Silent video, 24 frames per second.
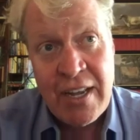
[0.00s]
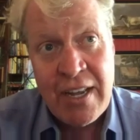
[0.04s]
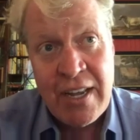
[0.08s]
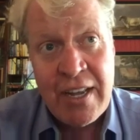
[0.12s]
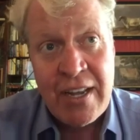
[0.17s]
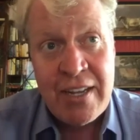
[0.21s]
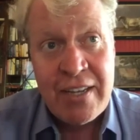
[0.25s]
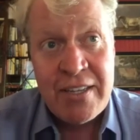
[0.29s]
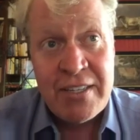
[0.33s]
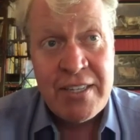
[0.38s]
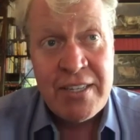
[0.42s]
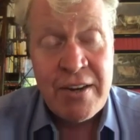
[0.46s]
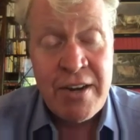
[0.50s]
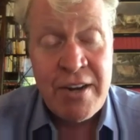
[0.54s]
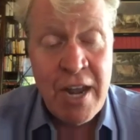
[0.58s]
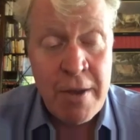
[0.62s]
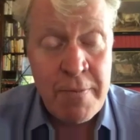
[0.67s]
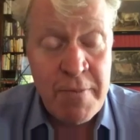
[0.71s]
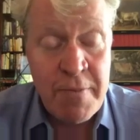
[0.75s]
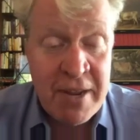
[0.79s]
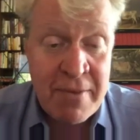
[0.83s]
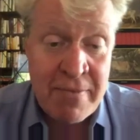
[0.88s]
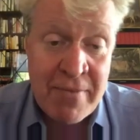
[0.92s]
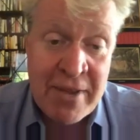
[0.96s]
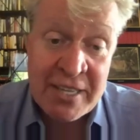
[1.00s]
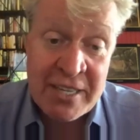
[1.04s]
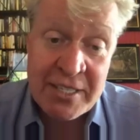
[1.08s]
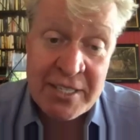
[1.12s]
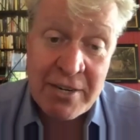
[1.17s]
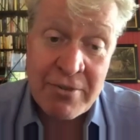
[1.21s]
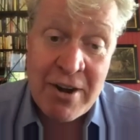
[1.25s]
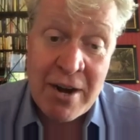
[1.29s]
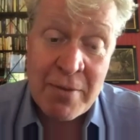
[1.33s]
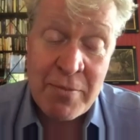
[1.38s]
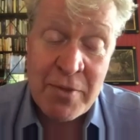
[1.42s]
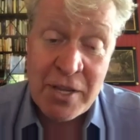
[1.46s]
So nobody messed
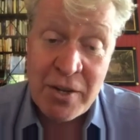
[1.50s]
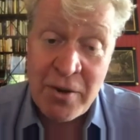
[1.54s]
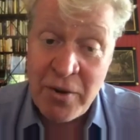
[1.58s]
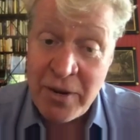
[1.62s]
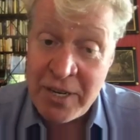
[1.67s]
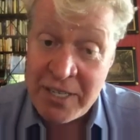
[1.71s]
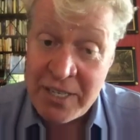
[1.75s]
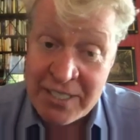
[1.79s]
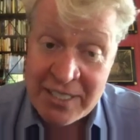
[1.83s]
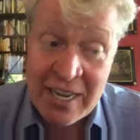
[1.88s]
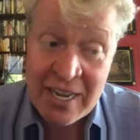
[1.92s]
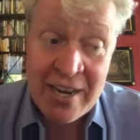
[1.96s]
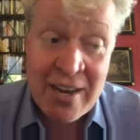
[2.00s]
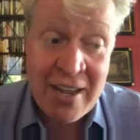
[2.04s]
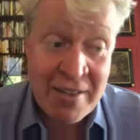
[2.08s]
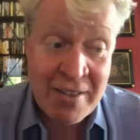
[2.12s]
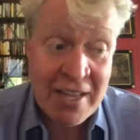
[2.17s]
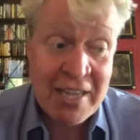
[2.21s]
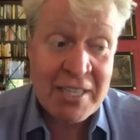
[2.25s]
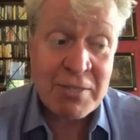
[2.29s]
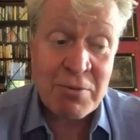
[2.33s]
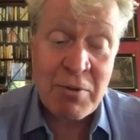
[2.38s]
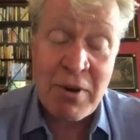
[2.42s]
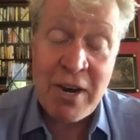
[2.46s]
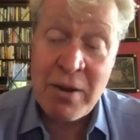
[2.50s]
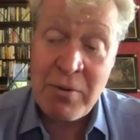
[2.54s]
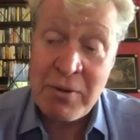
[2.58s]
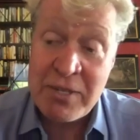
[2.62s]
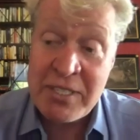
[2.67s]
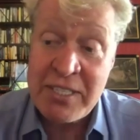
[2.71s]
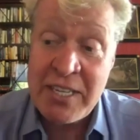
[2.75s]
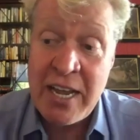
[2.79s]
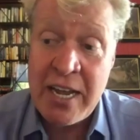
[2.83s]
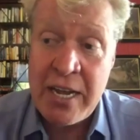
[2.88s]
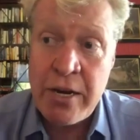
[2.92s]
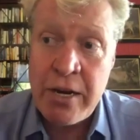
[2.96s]
around with the coins again. That's what I would
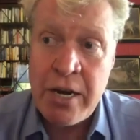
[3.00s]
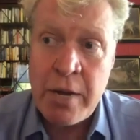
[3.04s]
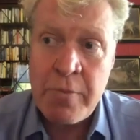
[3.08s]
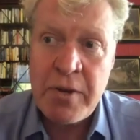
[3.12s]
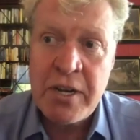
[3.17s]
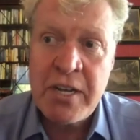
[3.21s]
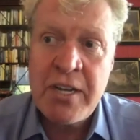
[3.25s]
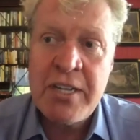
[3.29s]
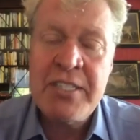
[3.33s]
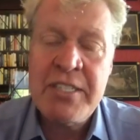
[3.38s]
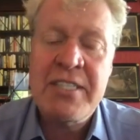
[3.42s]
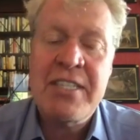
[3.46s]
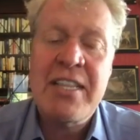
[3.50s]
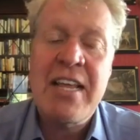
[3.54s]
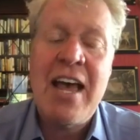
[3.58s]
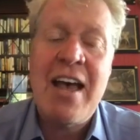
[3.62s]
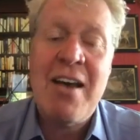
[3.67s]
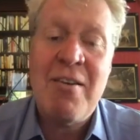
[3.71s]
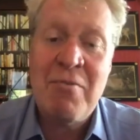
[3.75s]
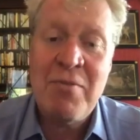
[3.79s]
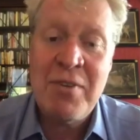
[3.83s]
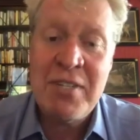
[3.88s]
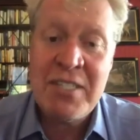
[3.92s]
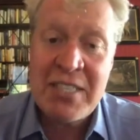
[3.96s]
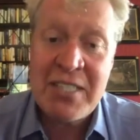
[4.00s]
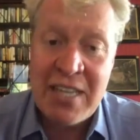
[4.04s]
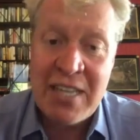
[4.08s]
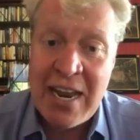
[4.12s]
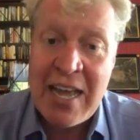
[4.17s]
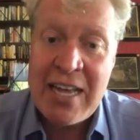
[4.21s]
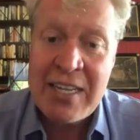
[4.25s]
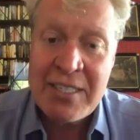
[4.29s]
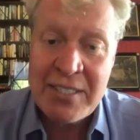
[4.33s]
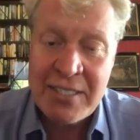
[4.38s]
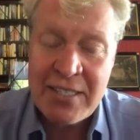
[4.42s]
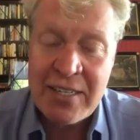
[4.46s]
say, because that was the
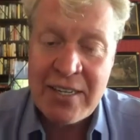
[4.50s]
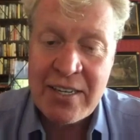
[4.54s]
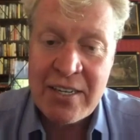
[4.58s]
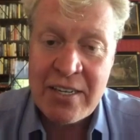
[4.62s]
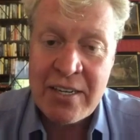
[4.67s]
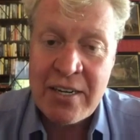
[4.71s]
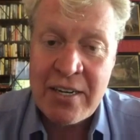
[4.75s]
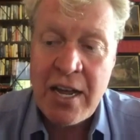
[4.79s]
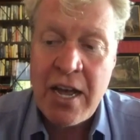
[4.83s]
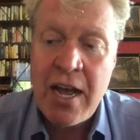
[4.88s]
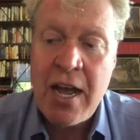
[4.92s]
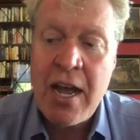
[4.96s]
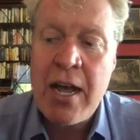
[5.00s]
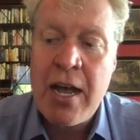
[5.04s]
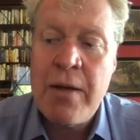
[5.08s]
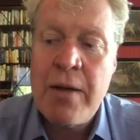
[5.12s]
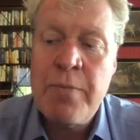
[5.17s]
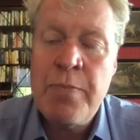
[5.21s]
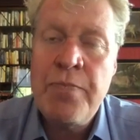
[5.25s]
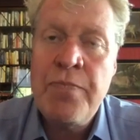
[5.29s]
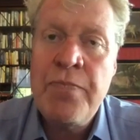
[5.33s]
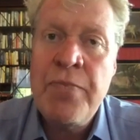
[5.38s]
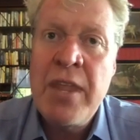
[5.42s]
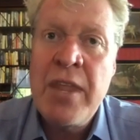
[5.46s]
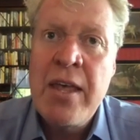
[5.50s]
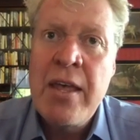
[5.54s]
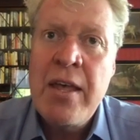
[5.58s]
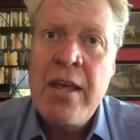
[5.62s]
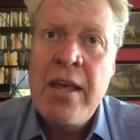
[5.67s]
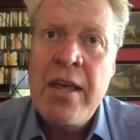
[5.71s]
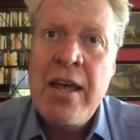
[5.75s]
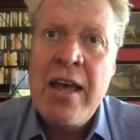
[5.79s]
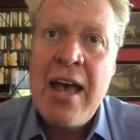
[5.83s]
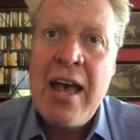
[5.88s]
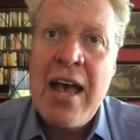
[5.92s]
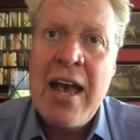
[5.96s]
lesson. And
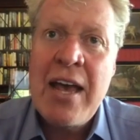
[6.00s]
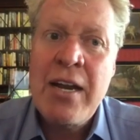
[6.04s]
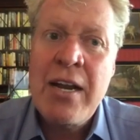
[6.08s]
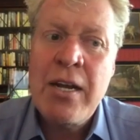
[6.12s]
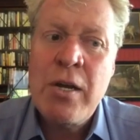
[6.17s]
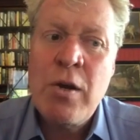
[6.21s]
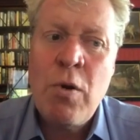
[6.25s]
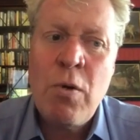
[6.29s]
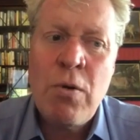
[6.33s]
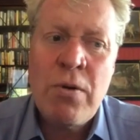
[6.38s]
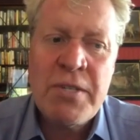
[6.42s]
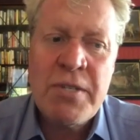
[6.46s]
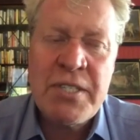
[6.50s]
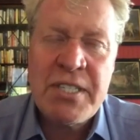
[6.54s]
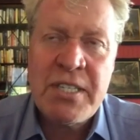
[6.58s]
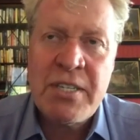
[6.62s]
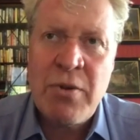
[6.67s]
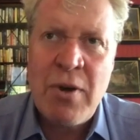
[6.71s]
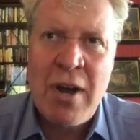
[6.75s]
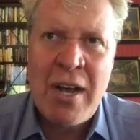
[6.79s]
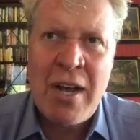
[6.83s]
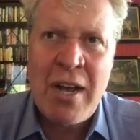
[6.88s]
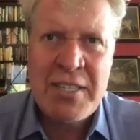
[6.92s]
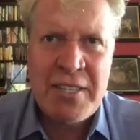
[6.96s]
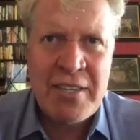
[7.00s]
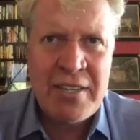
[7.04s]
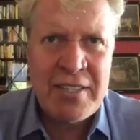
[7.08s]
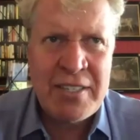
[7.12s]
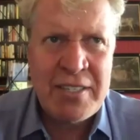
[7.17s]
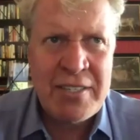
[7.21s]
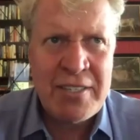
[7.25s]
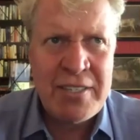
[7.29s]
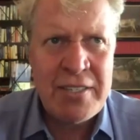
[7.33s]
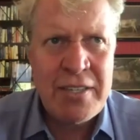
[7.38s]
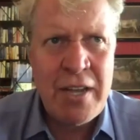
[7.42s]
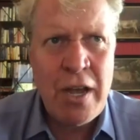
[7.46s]
of course, to us, it's
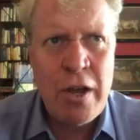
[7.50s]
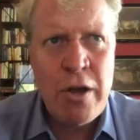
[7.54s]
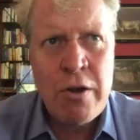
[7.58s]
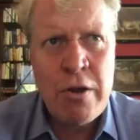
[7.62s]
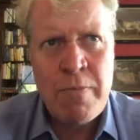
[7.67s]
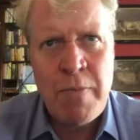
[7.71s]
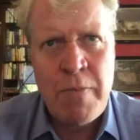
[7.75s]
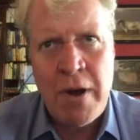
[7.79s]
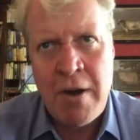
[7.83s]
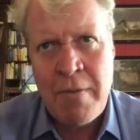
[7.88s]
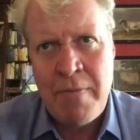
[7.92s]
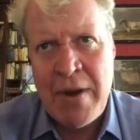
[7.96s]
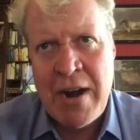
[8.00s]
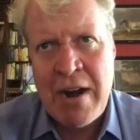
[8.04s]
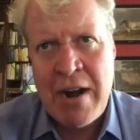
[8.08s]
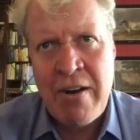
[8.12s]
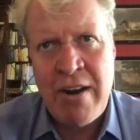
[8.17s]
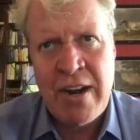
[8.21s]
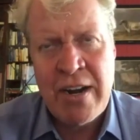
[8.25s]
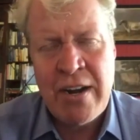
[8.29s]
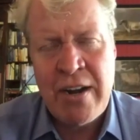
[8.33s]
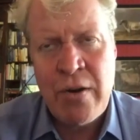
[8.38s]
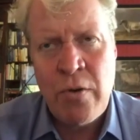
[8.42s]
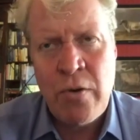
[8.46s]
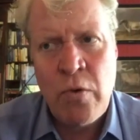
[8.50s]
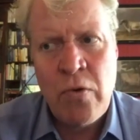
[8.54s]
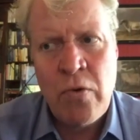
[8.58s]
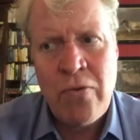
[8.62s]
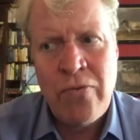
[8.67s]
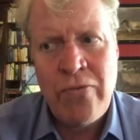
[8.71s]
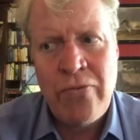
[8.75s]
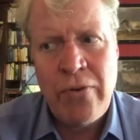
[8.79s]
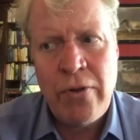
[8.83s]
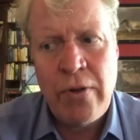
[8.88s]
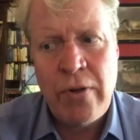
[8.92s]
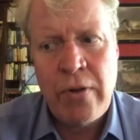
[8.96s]
so barbaric and
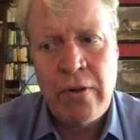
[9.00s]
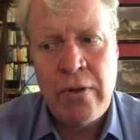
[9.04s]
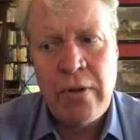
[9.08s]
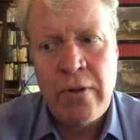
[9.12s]
awful,